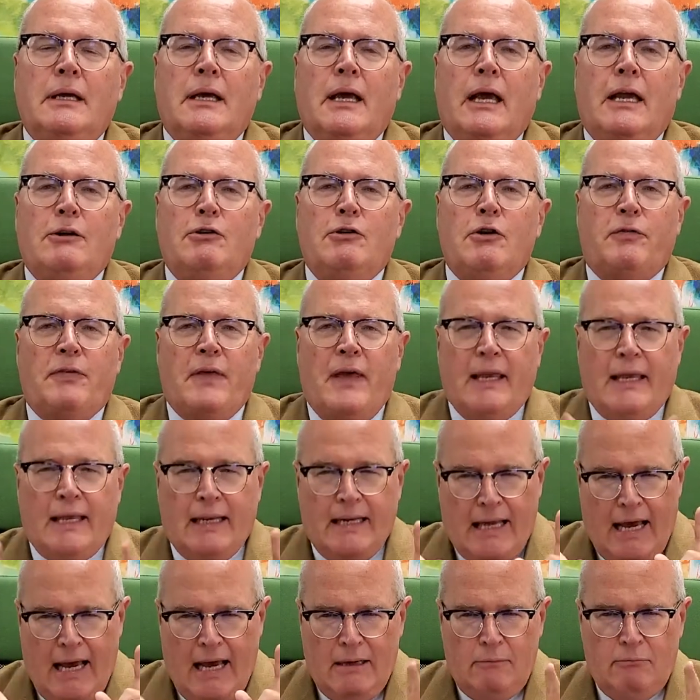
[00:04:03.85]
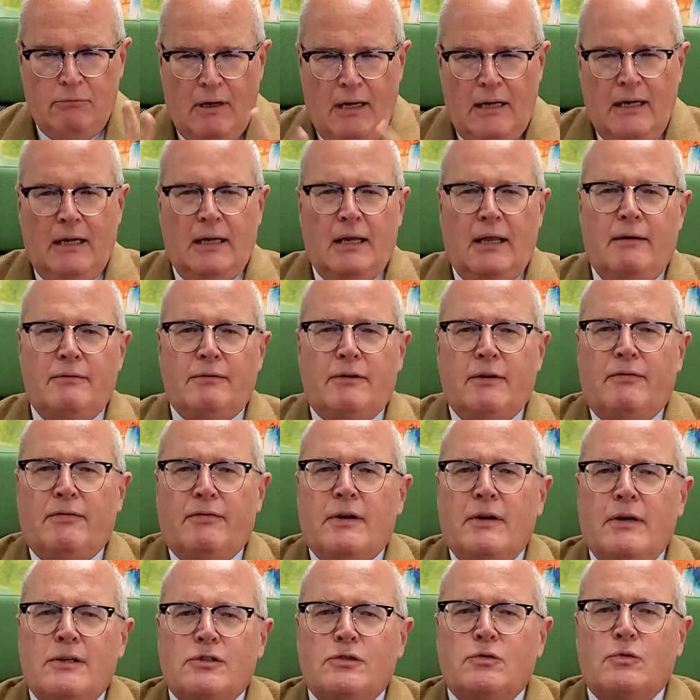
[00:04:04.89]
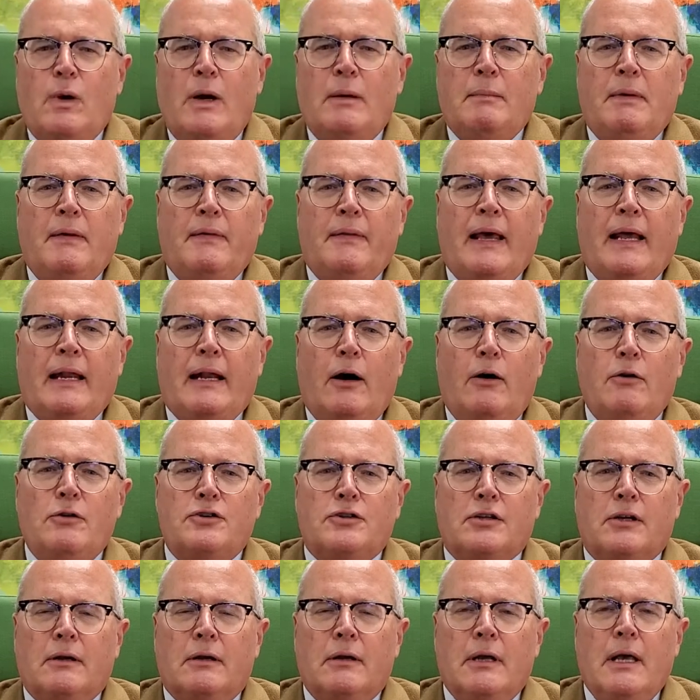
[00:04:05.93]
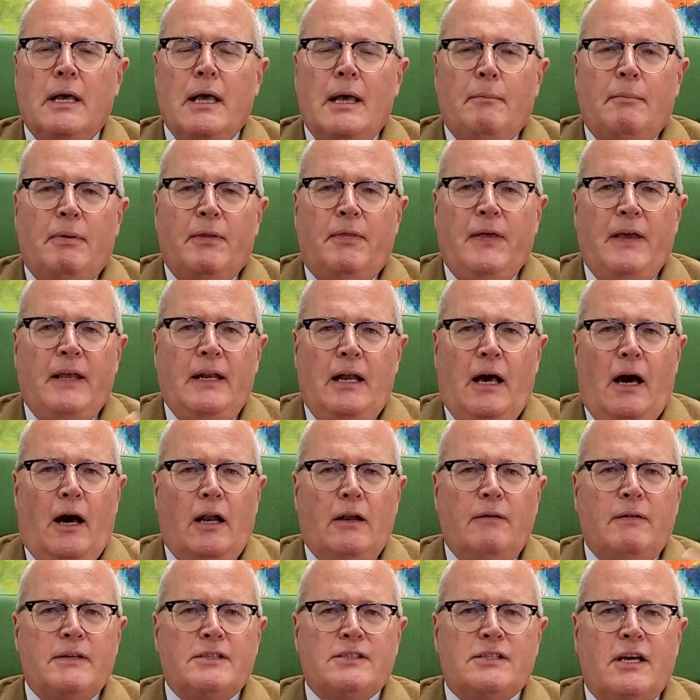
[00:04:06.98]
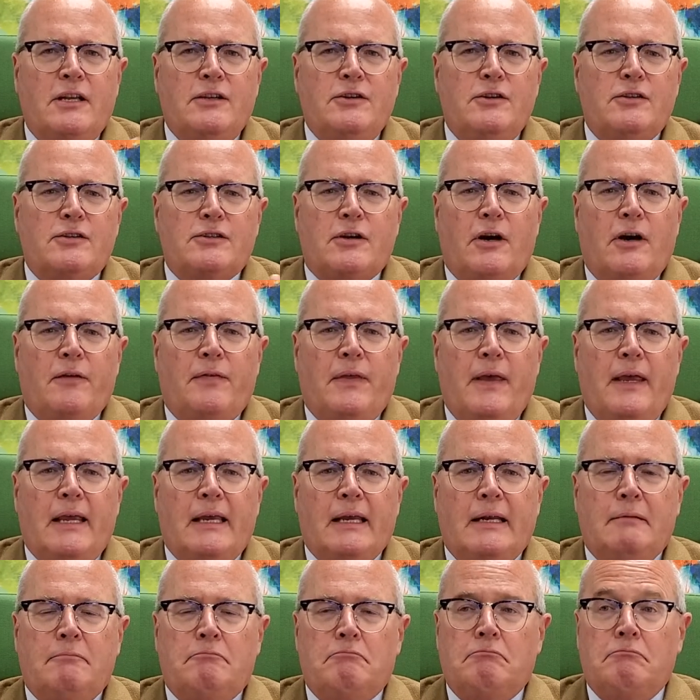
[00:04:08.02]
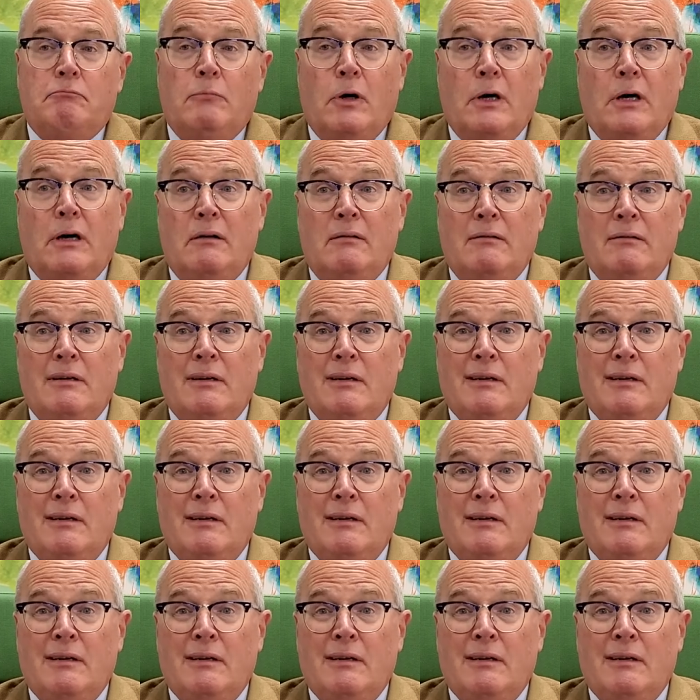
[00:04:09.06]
and you're thinking, I'd really love to swim in that ocean, but then all of a sudden you start thinking, well,